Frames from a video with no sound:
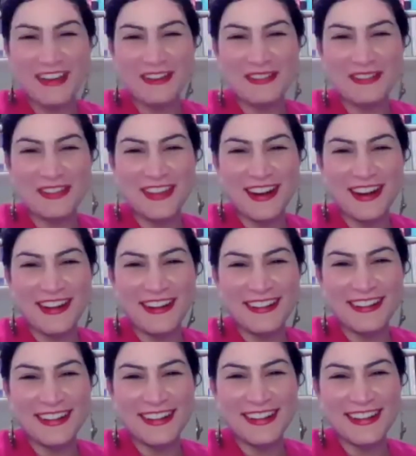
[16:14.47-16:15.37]
over there?
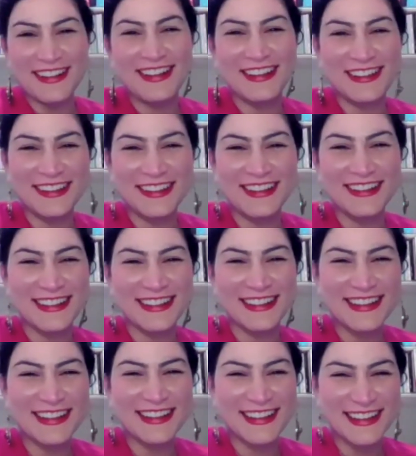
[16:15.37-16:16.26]
that's a
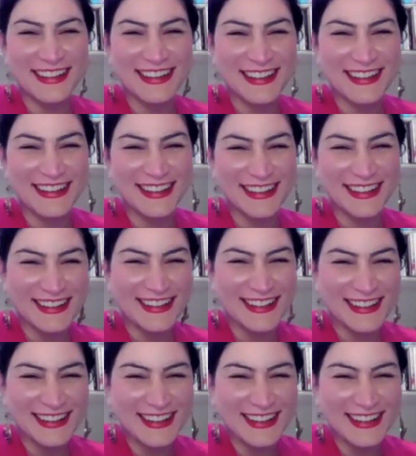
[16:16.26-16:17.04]
stereotype. I was walking